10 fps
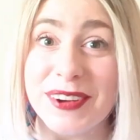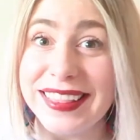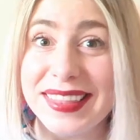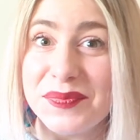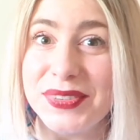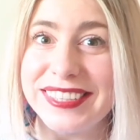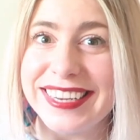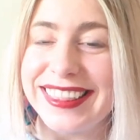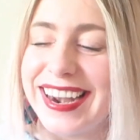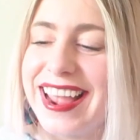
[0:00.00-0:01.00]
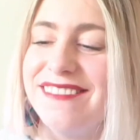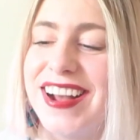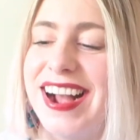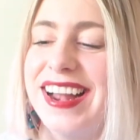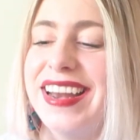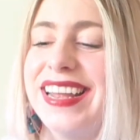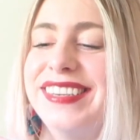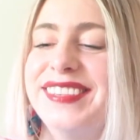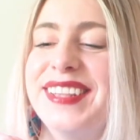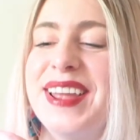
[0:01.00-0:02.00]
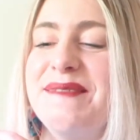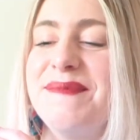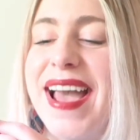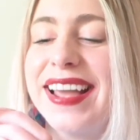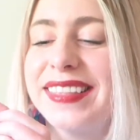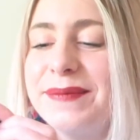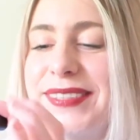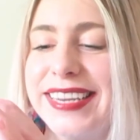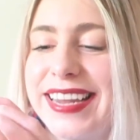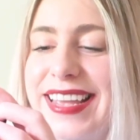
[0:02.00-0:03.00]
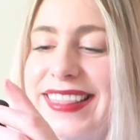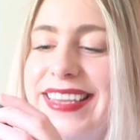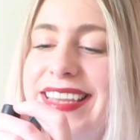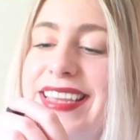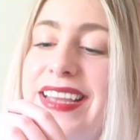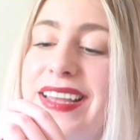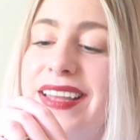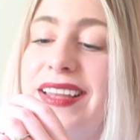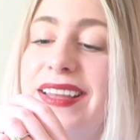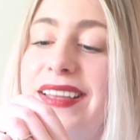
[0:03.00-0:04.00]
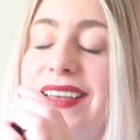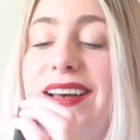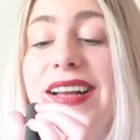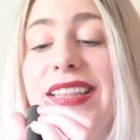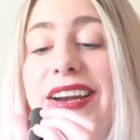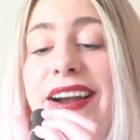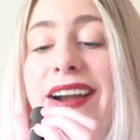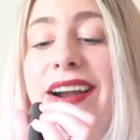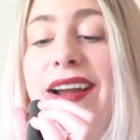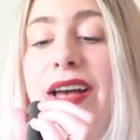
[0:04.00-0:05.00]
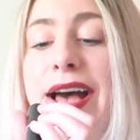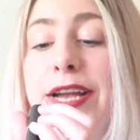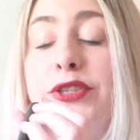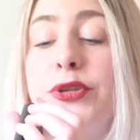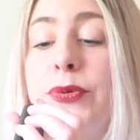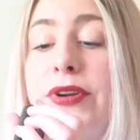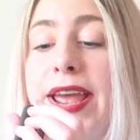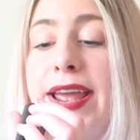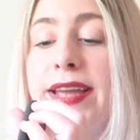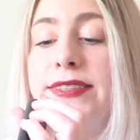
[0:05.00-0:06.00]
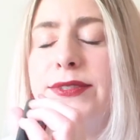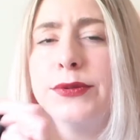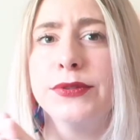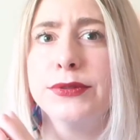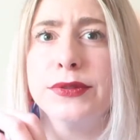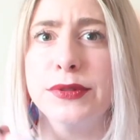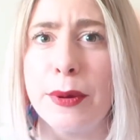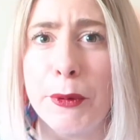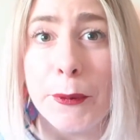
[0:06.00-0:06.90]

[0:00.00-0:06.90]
red lipstick that I have on. It's a MAC lipstick in the color uh, Dubonnet. It's number